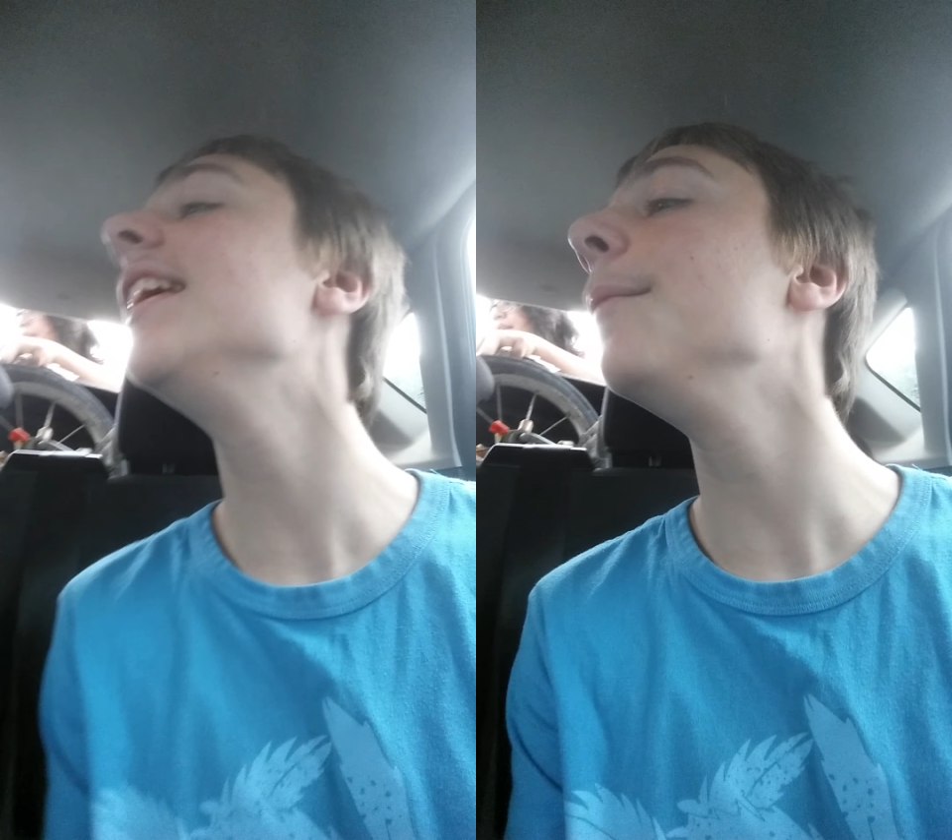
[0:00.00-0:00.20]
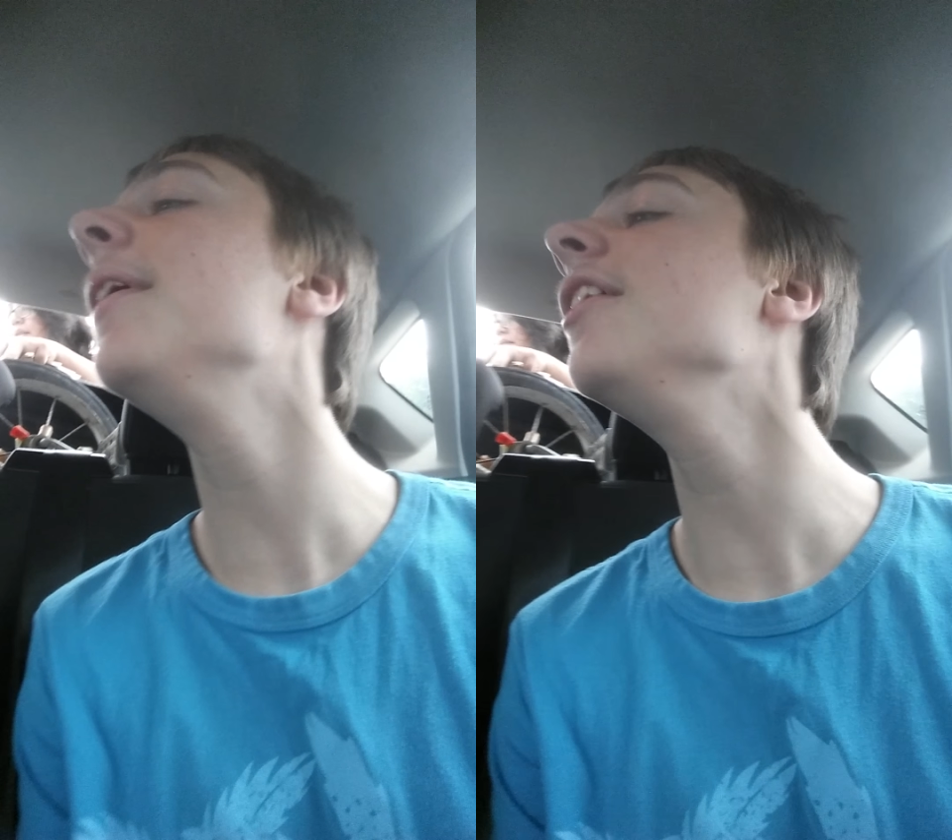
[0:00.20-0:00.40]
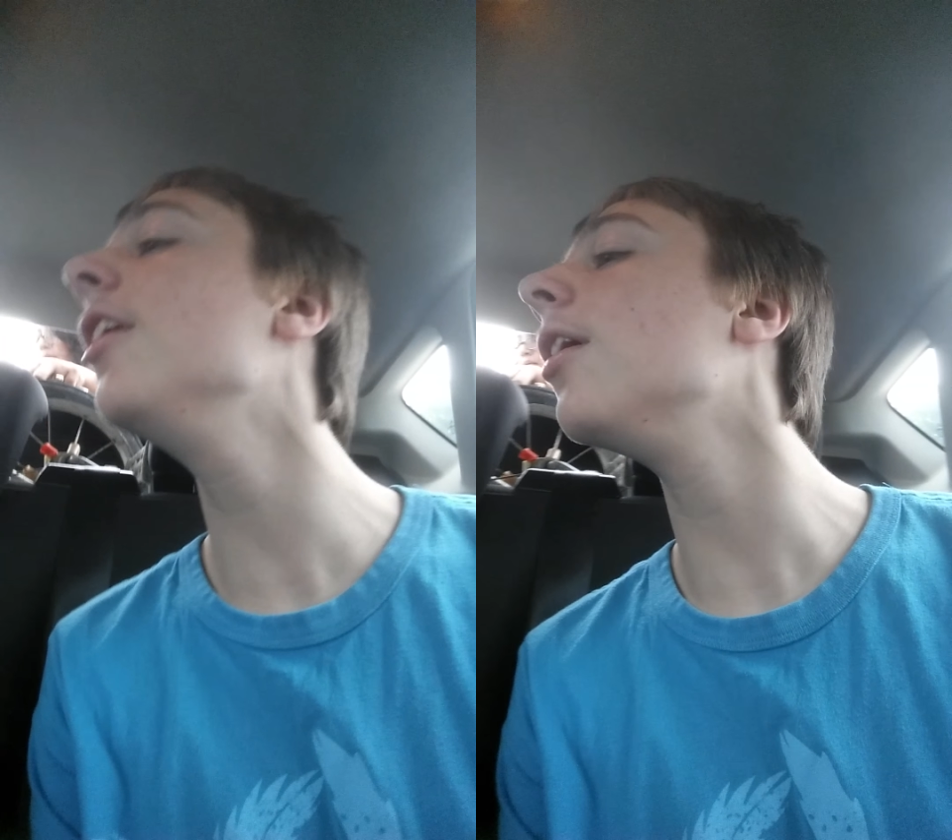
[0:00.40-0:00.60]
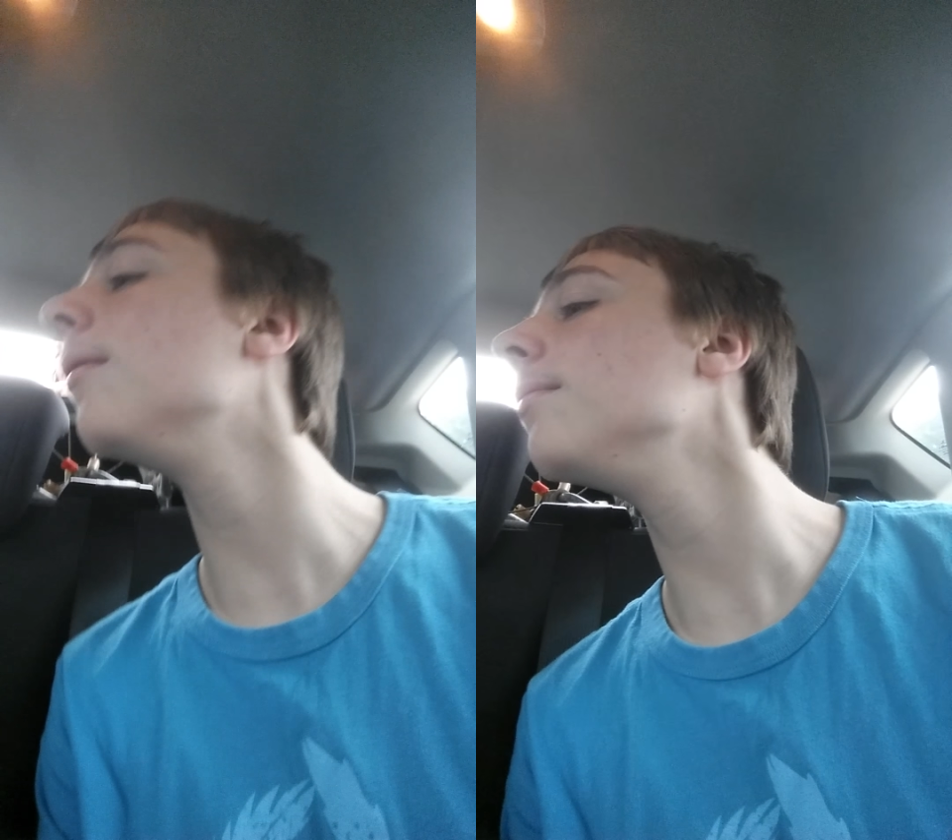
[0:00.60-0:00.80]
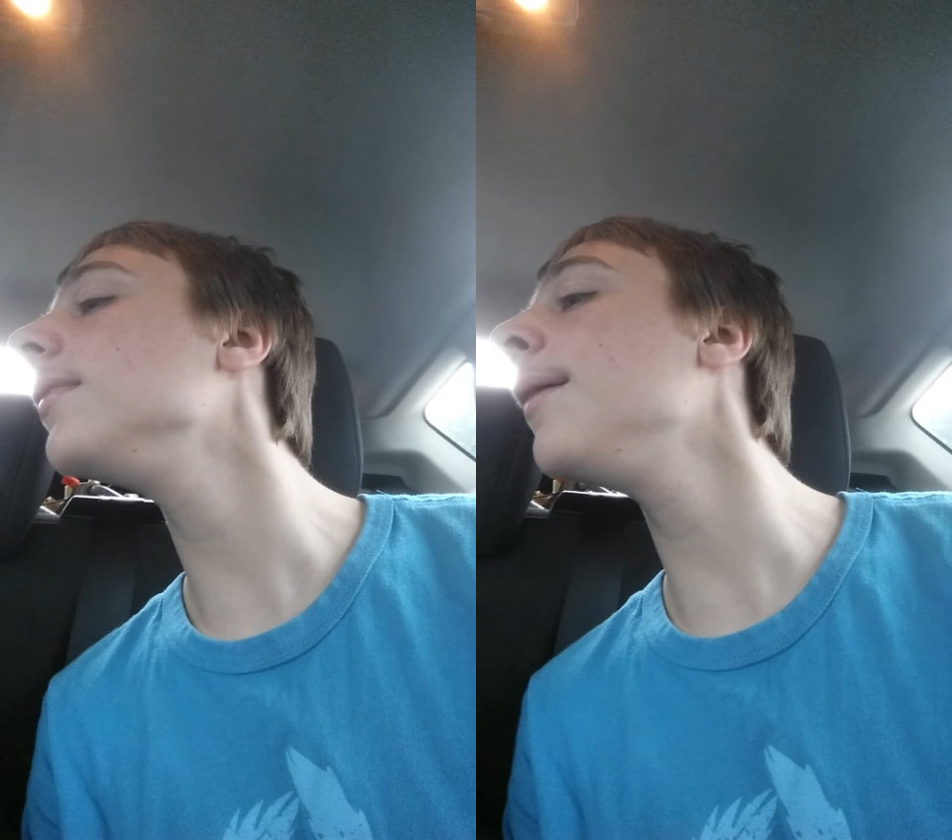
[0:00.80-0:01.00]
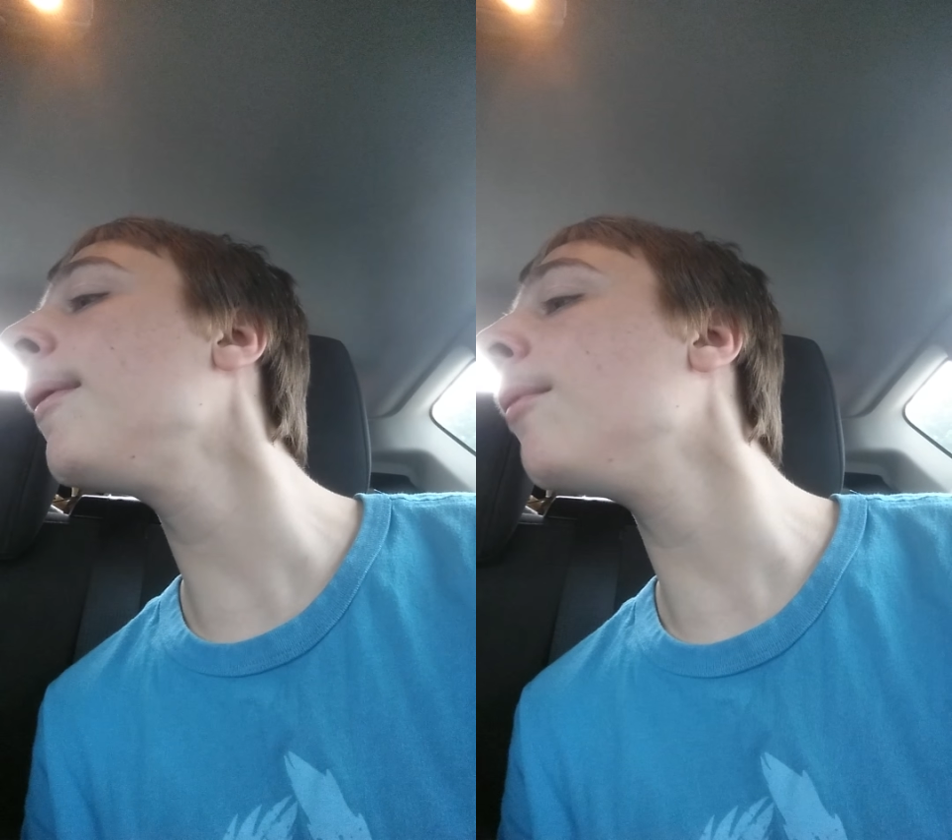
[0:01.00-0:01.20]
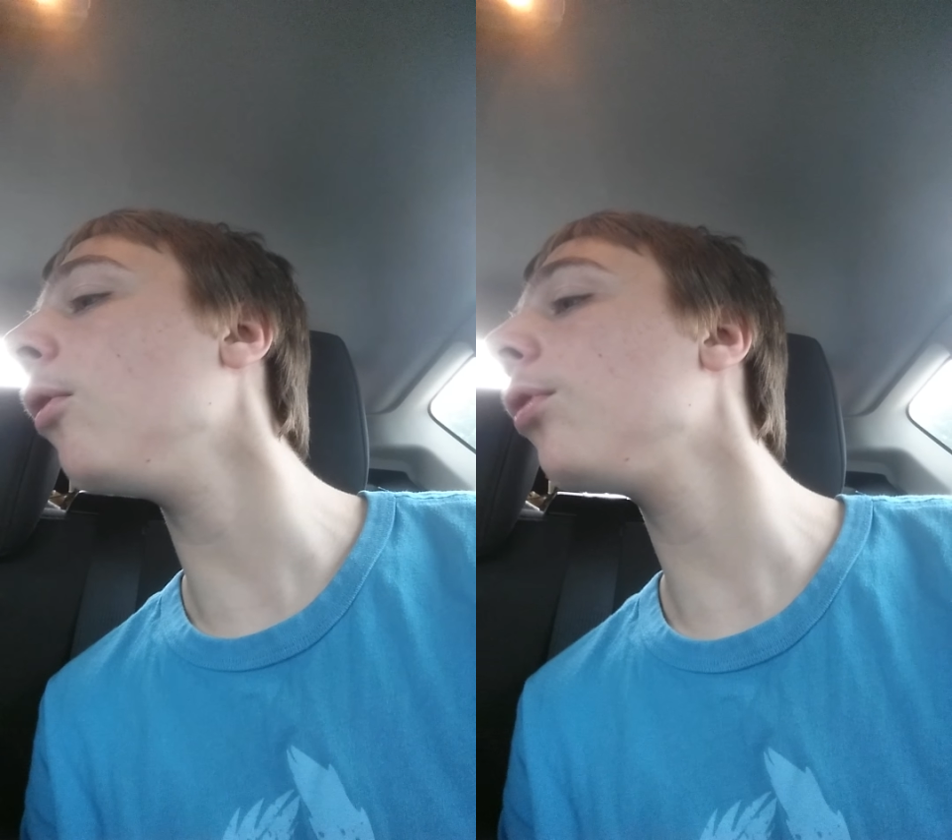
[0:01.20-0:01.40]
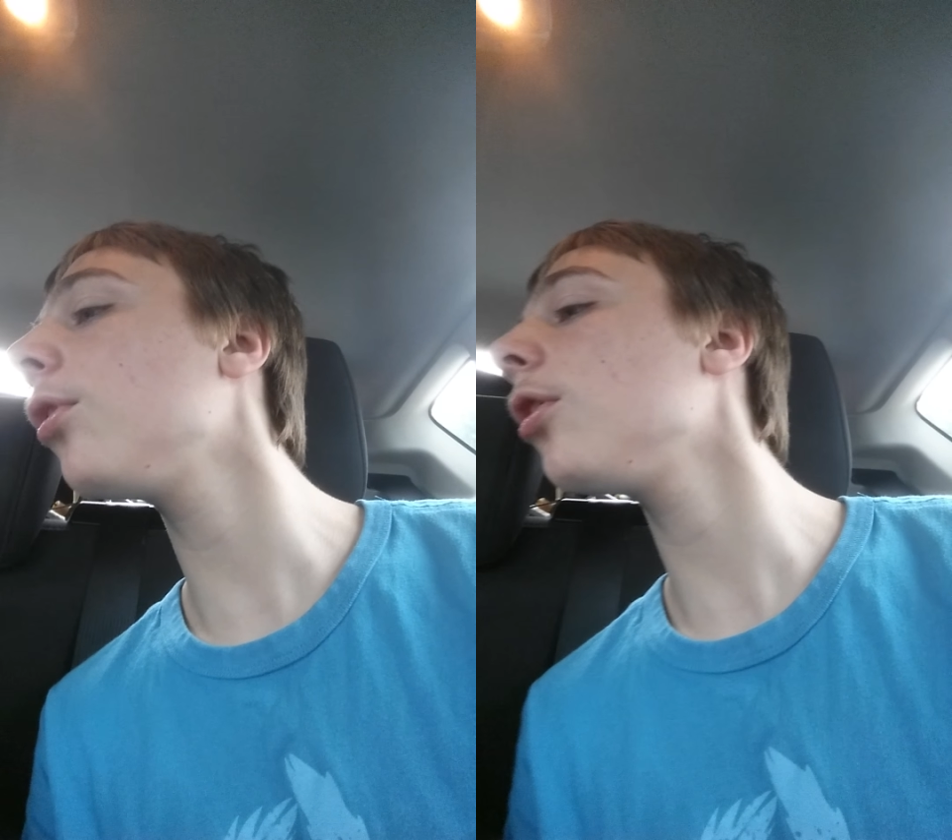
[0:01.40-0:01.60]
Give me the gum. Give me
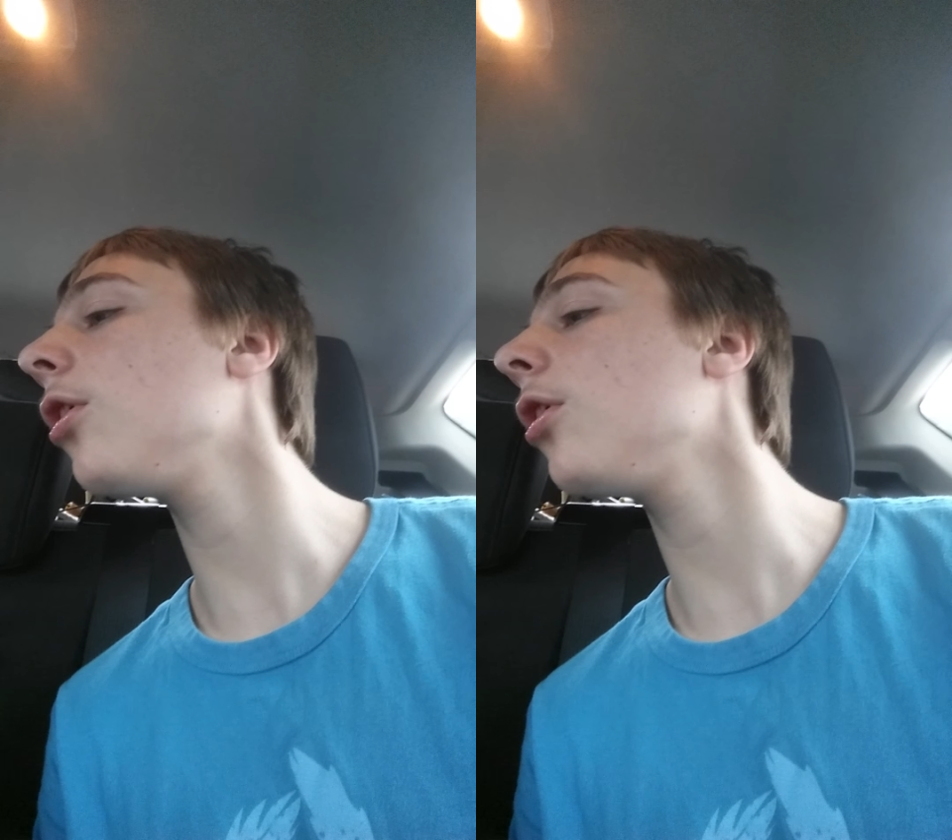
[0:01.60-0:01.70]
both.